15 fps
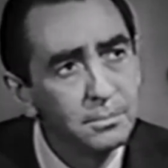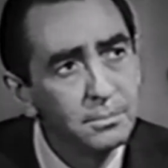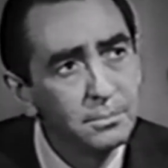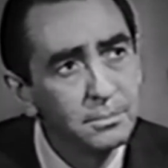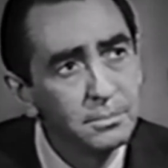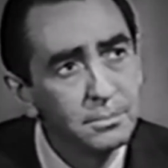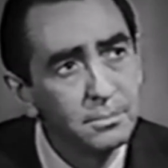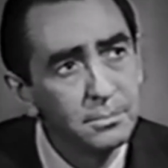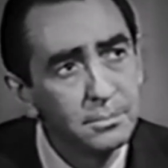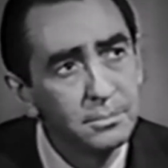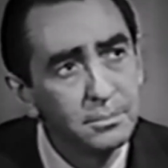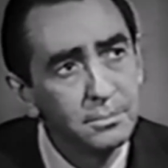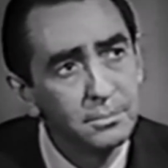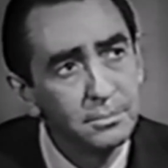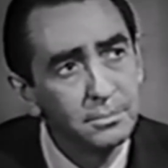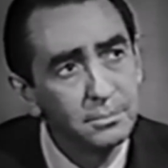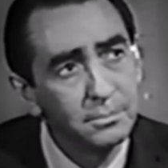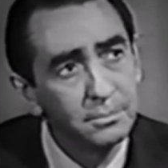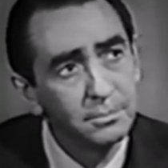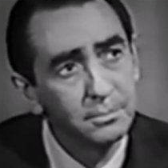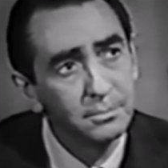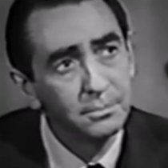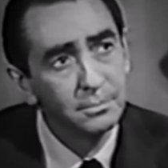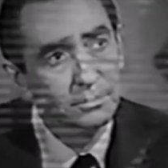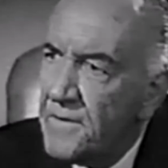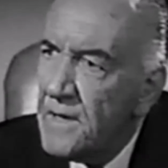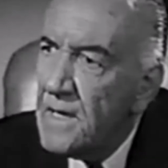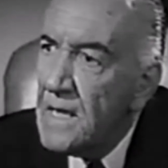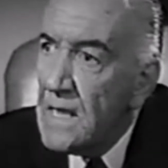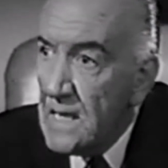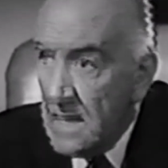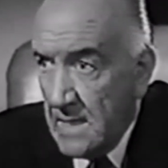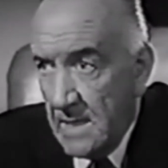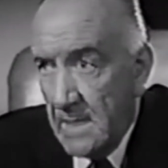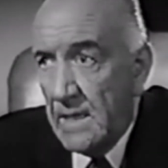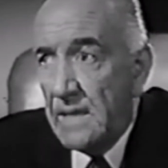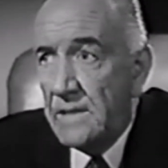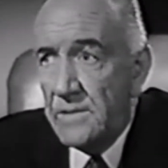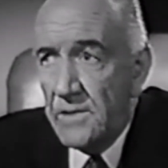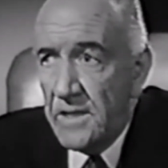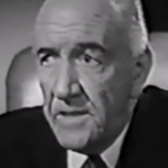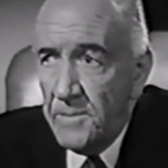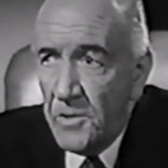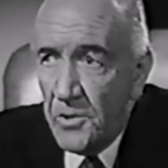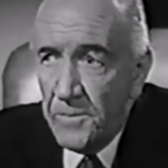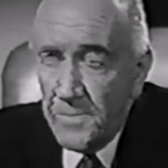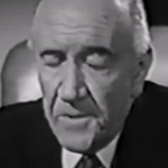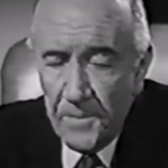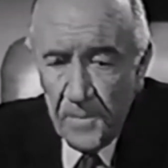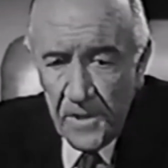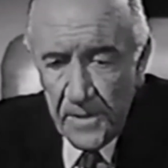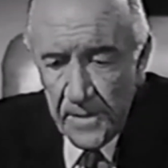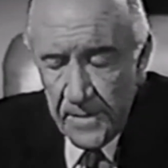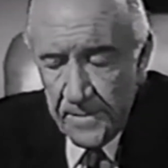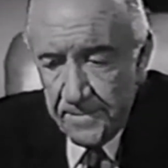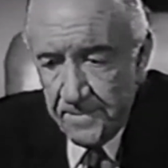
good education, terrific drive. I took him home to meet